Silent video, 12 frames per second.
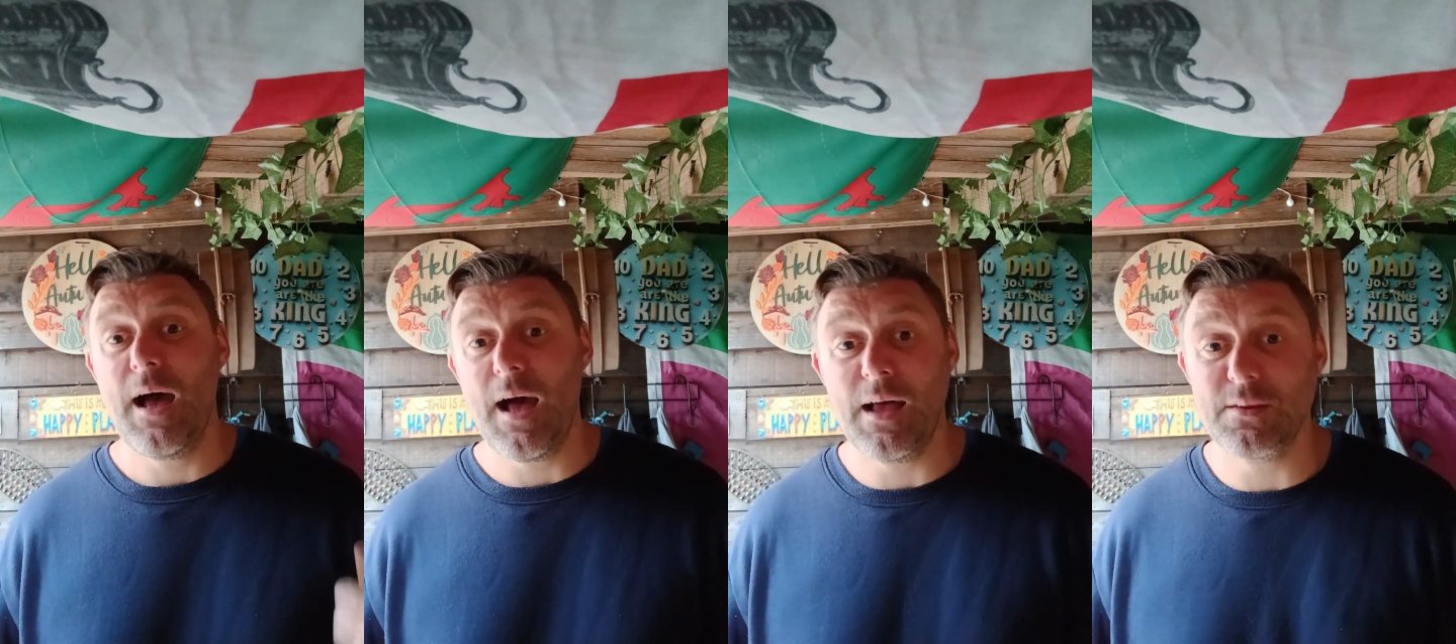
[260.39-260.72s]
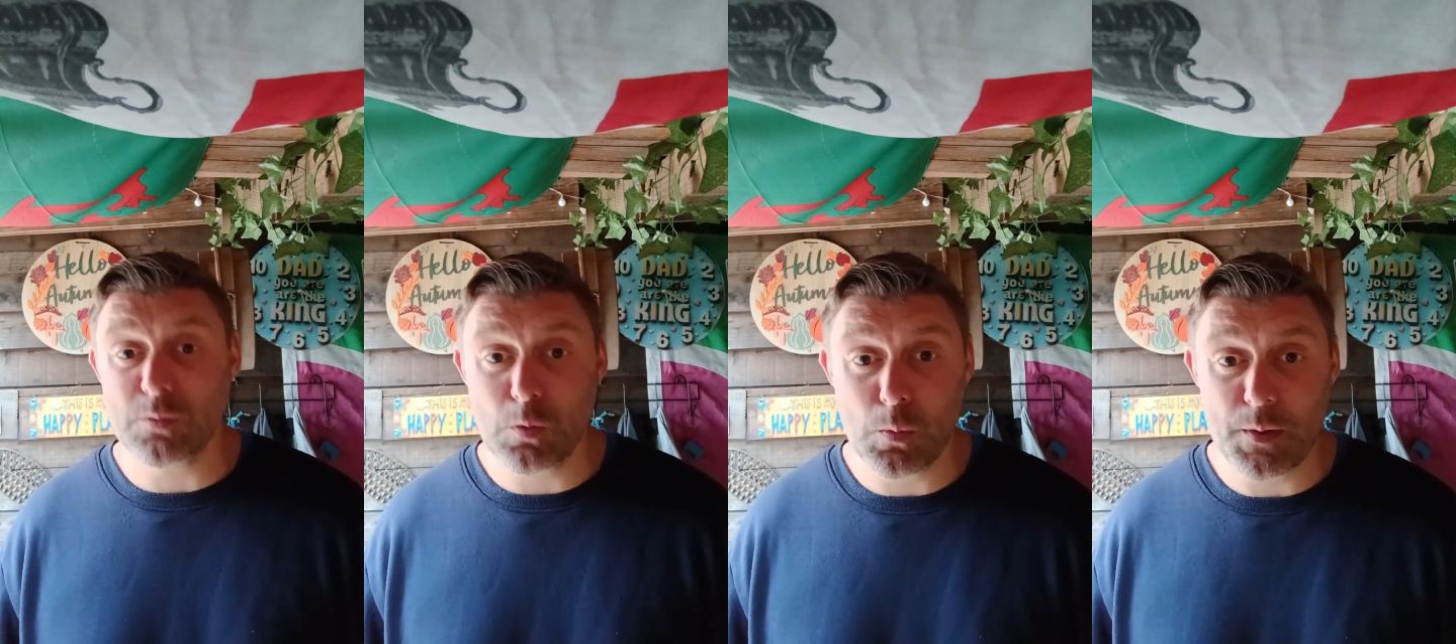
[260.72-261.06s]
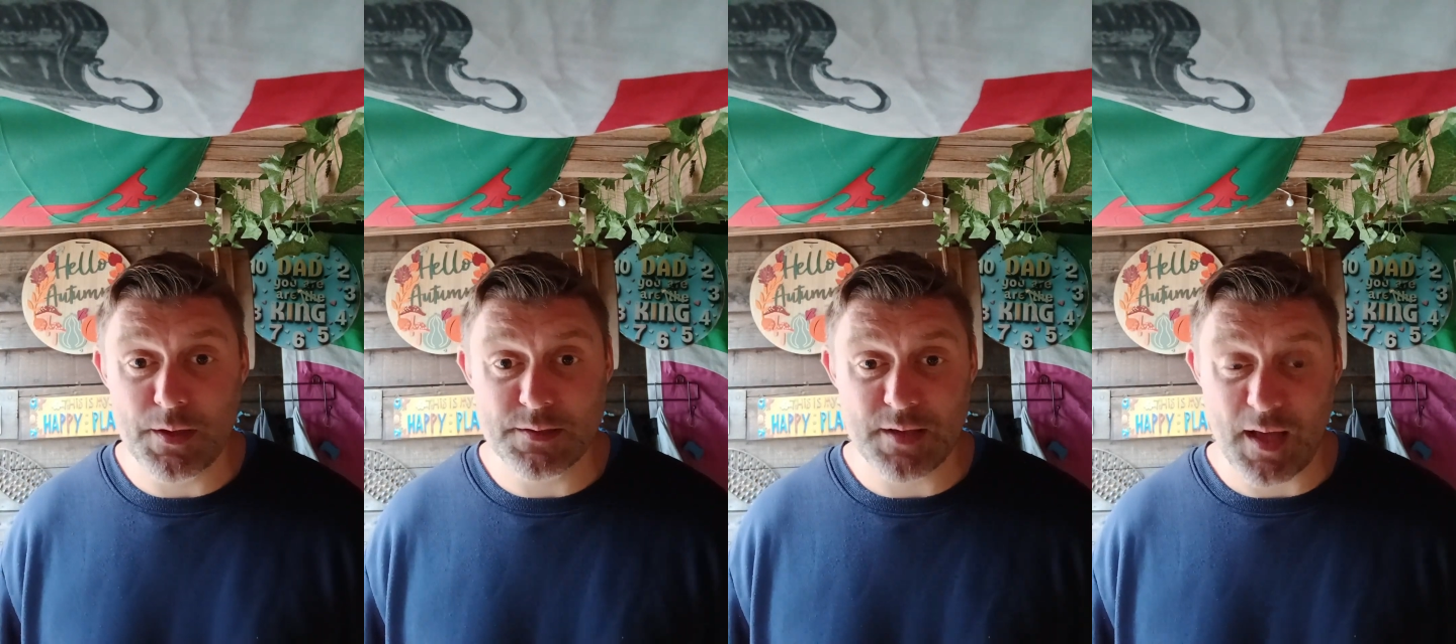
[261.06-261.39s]
As
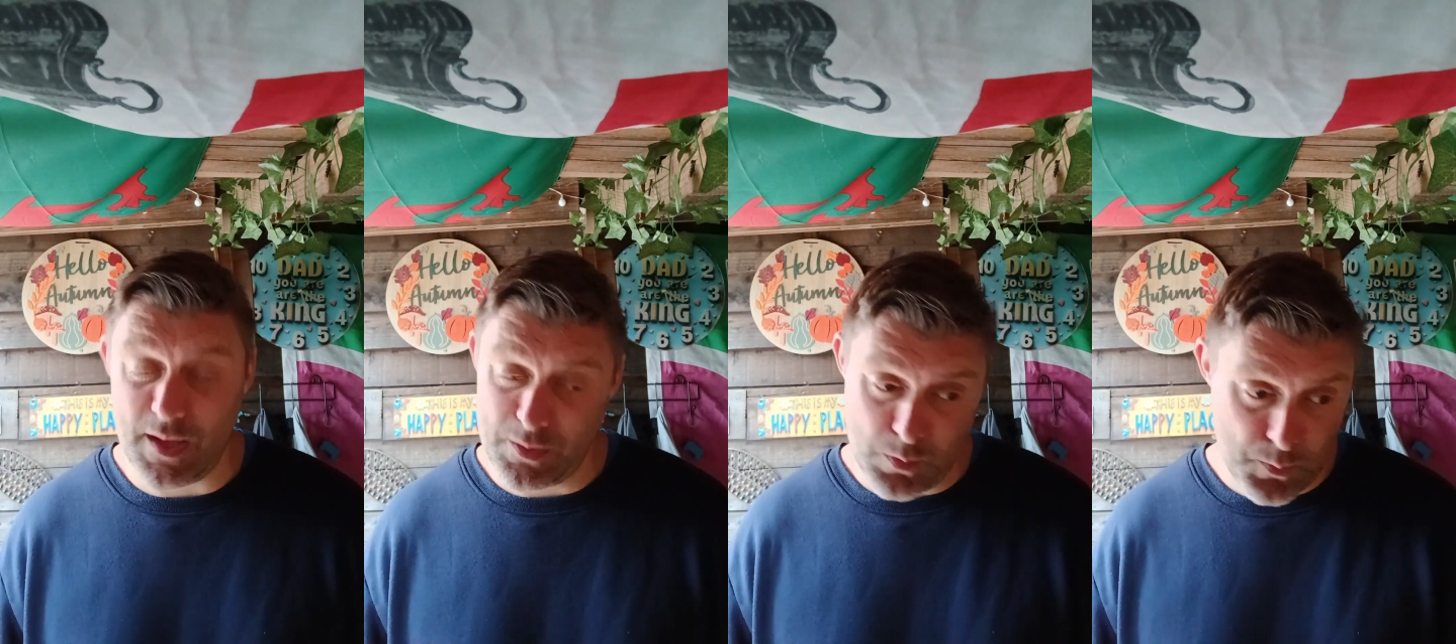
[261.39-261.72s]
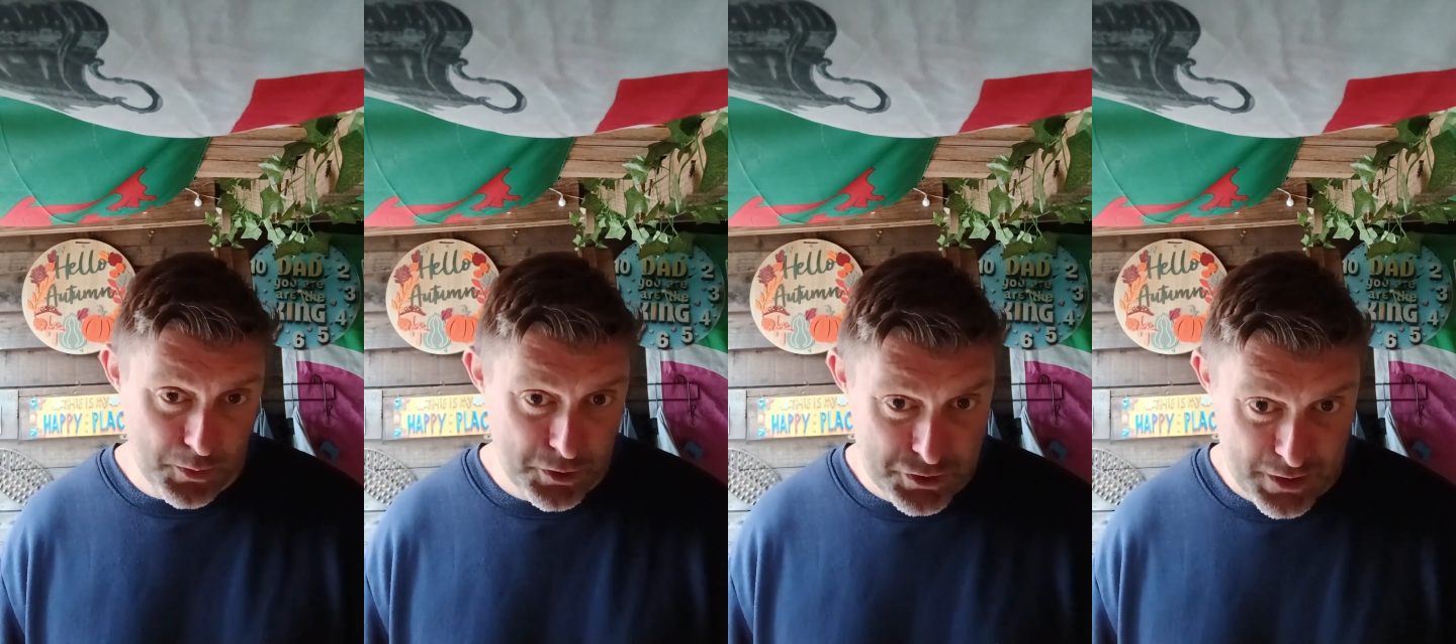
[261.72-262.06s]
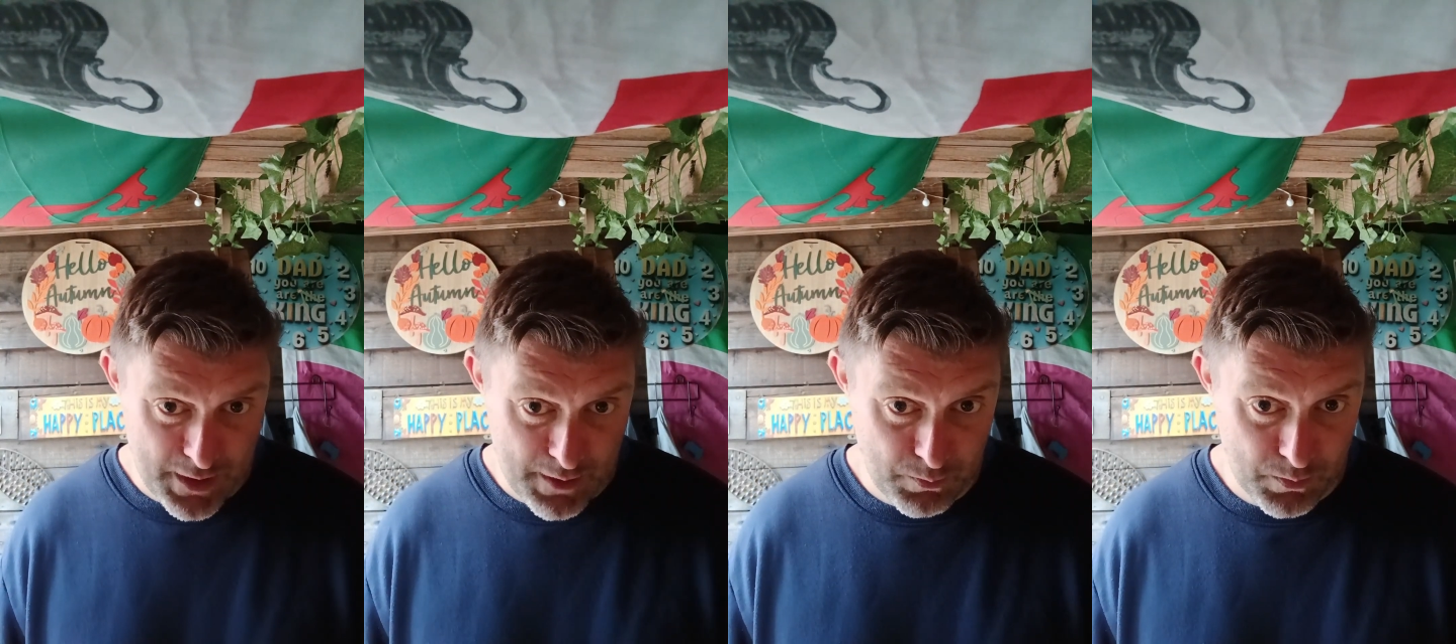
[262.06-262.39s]
always, I do
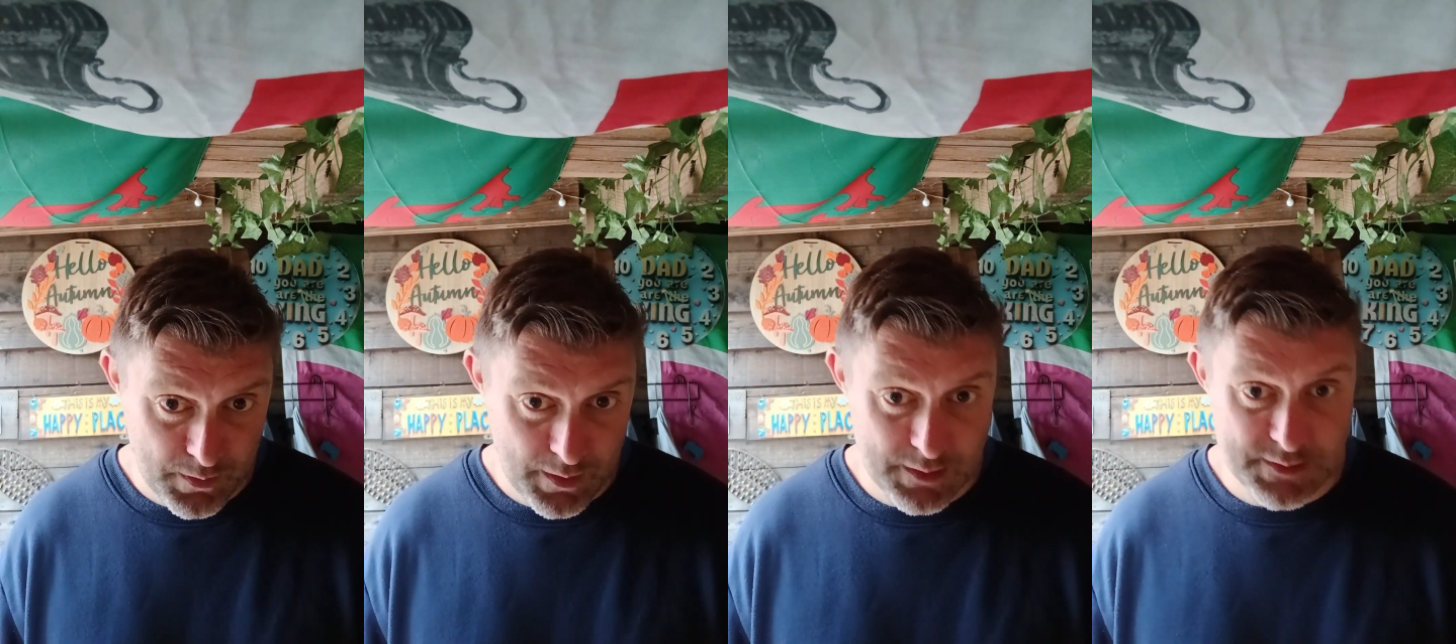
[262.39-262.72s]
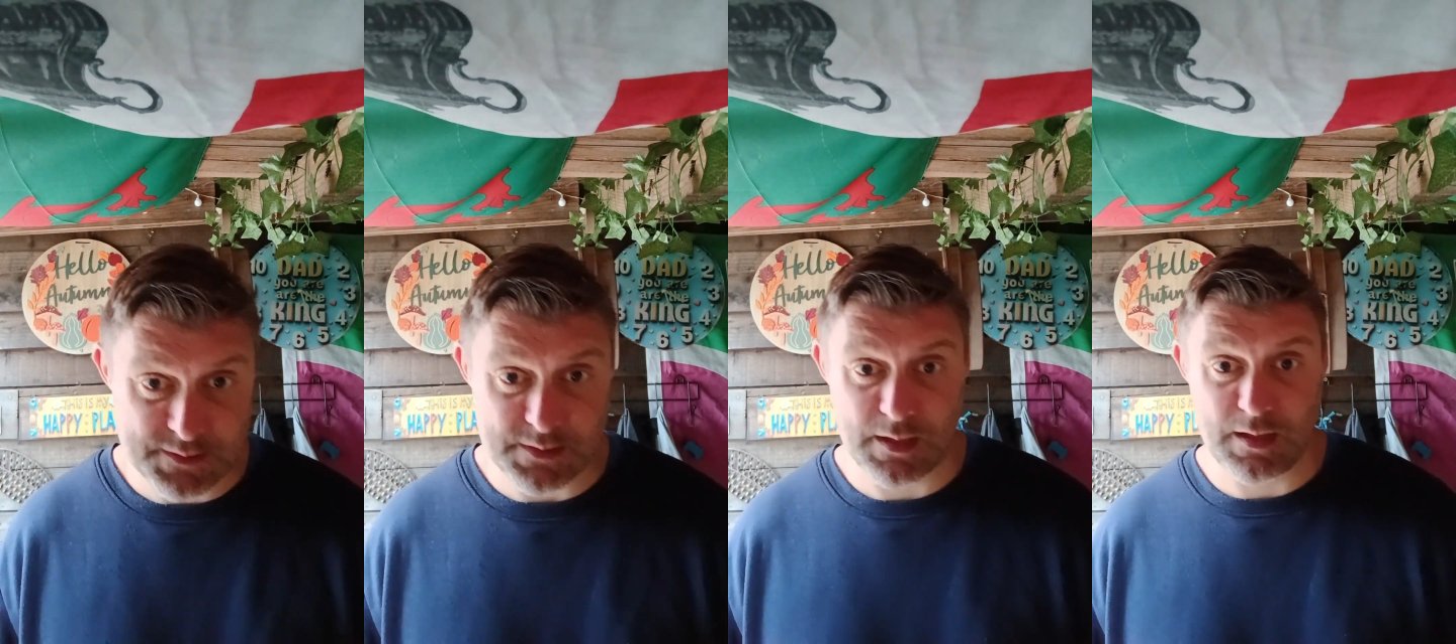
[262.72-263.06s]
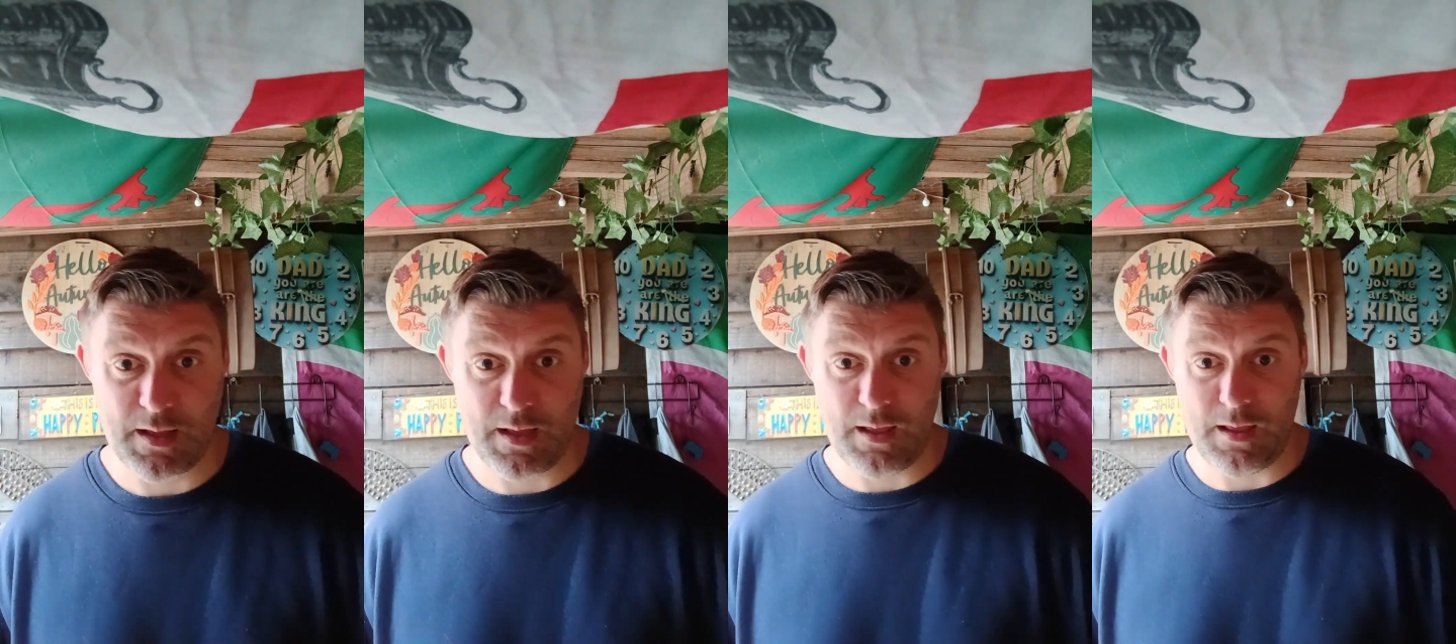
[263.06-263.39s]
appreciate everyone
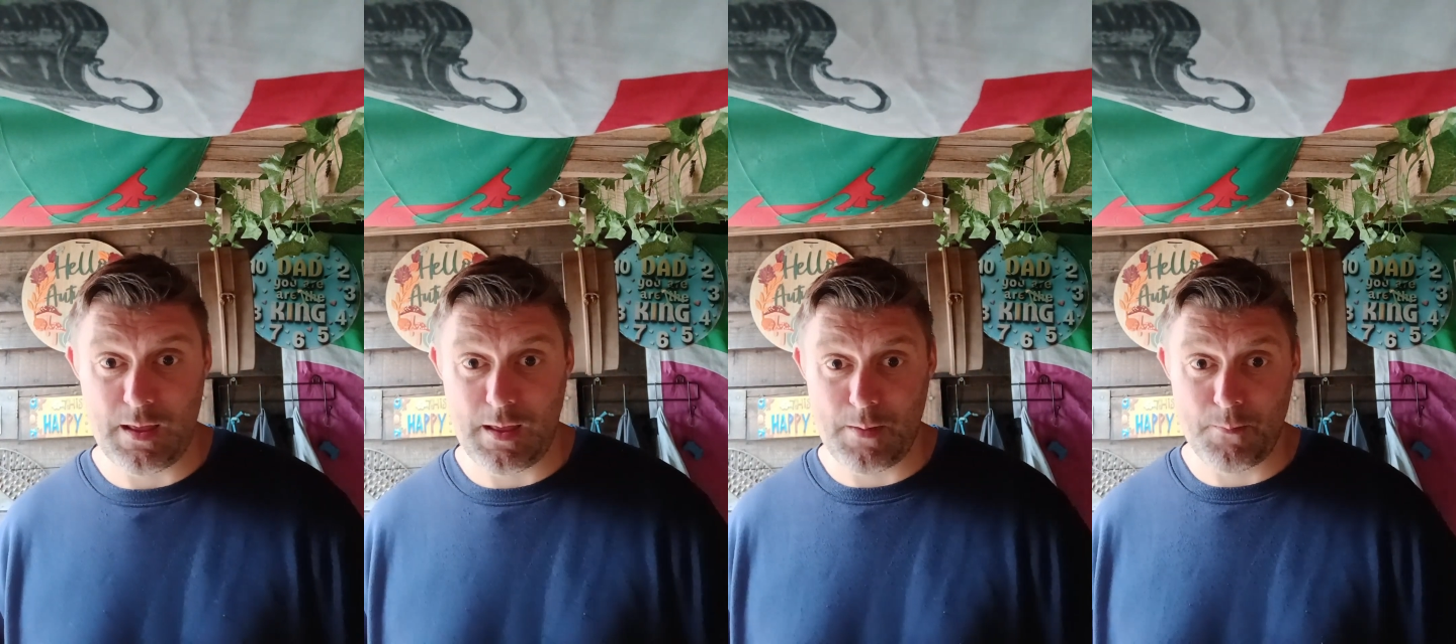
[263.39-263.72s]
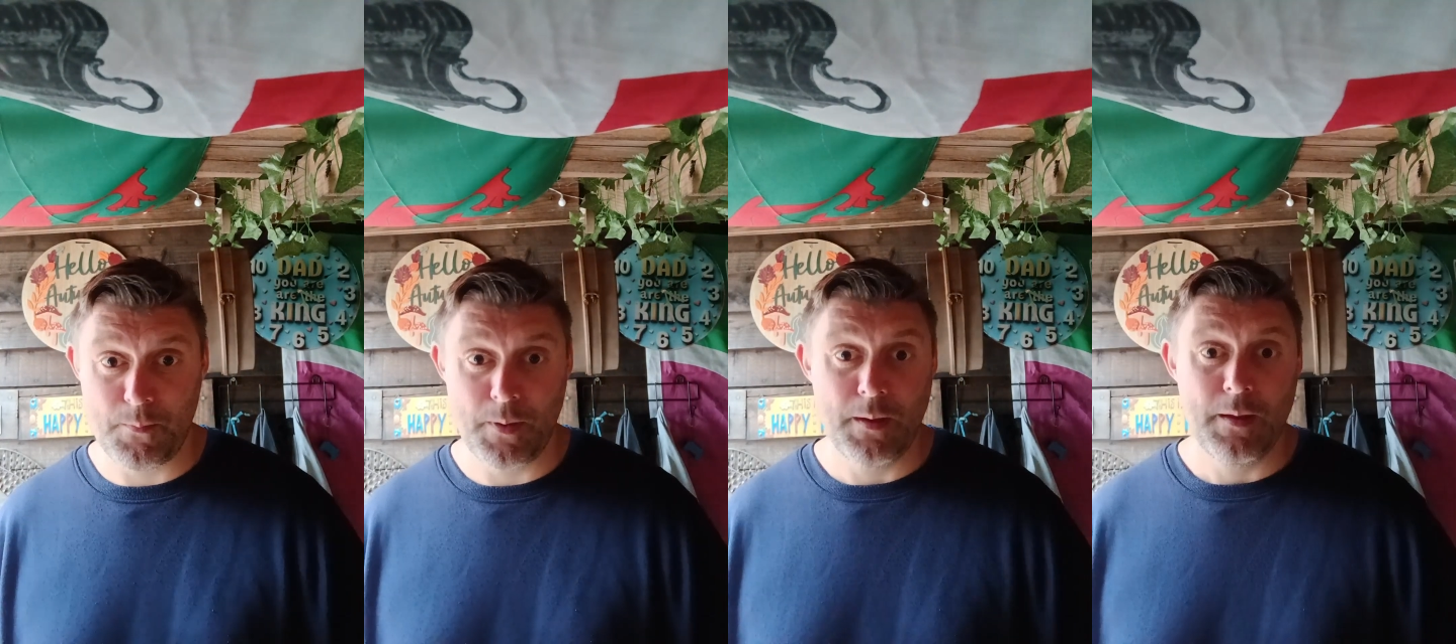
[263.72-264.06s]
that